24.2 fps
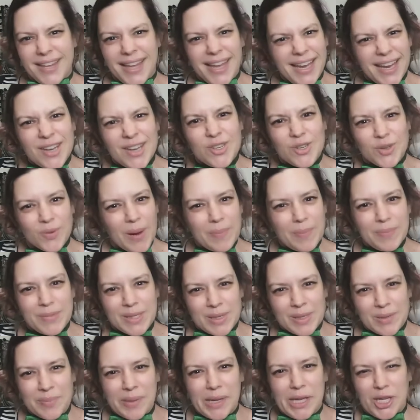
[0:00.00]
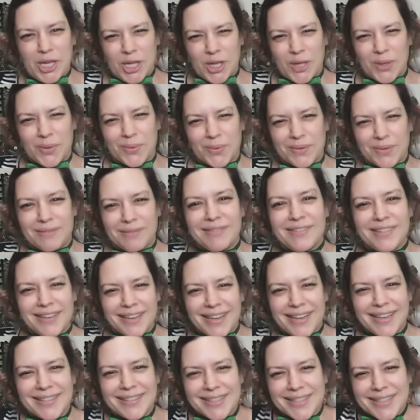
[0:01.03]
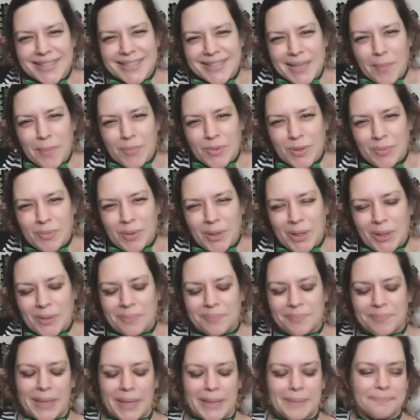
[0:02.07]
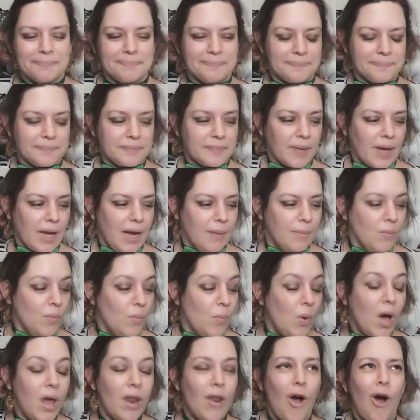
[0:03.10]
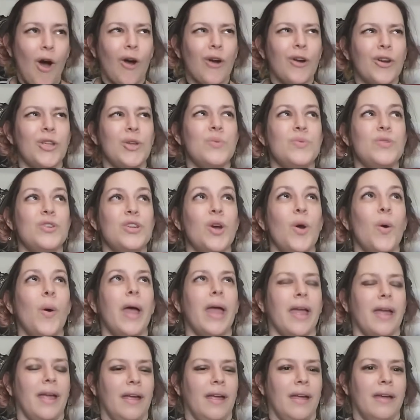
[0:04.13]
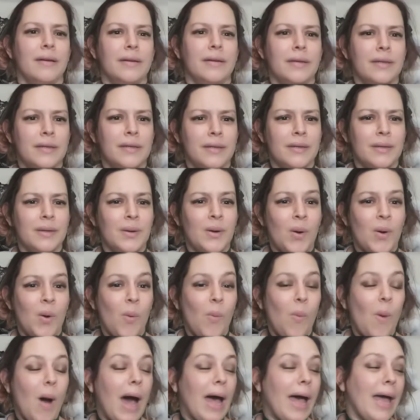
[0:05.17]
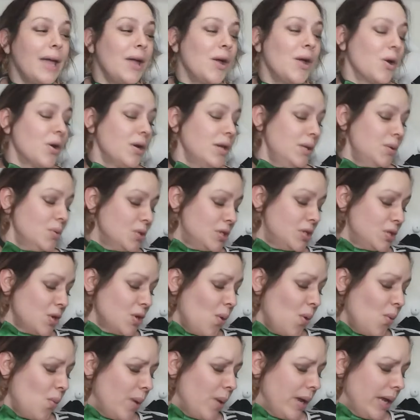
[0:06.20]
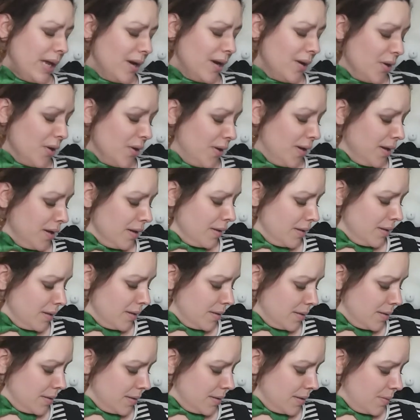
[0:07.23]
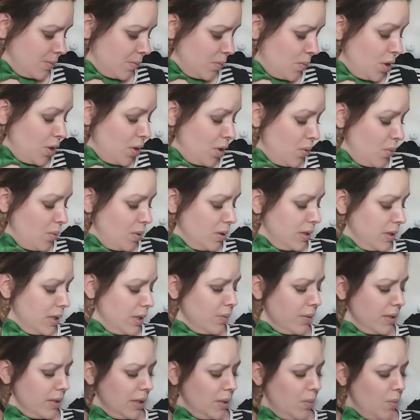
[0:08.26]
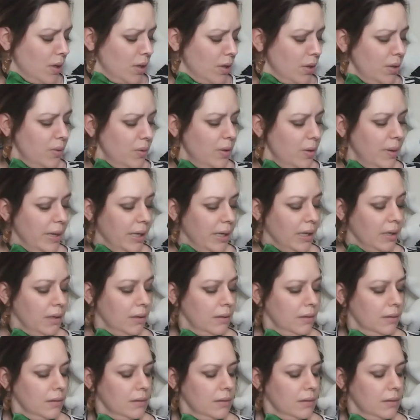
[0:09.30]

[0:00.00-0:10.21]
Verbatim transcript: He interrupted to be cute. It's acceptable. But uh, what are you doing? Why are you so weird? What are you, literally, what are you doing?